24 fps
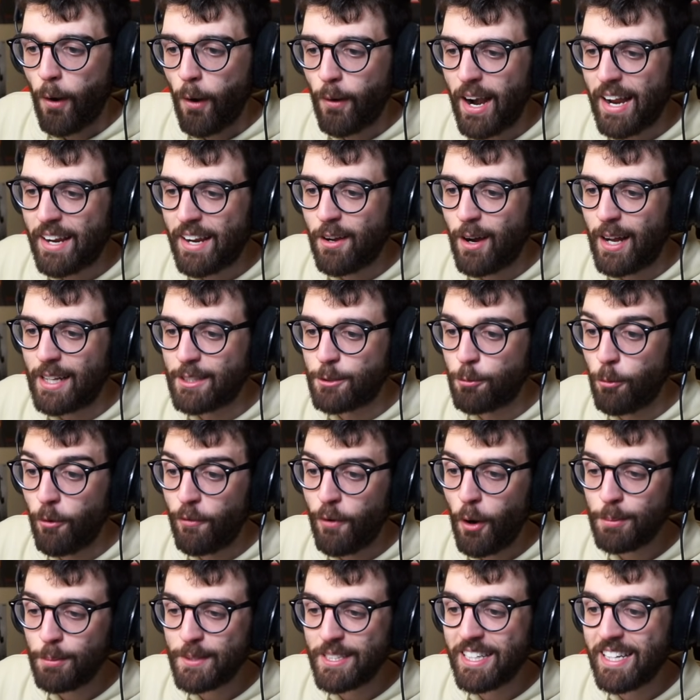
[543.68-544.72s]
Alright guys, we've
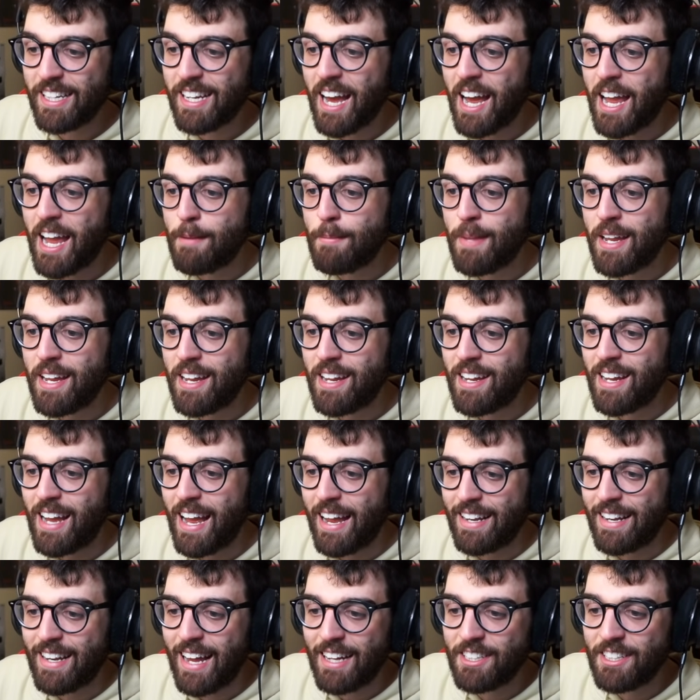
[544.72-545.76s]
hopped in game here,
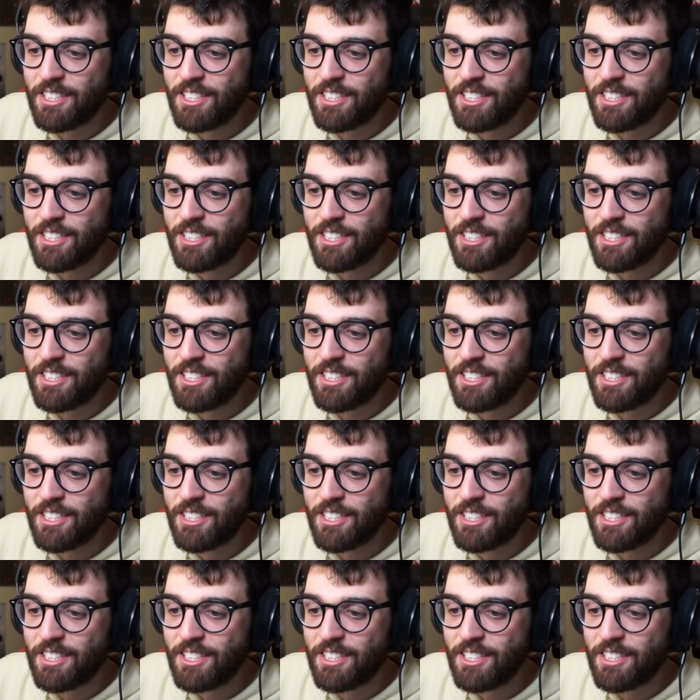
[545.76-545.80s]
and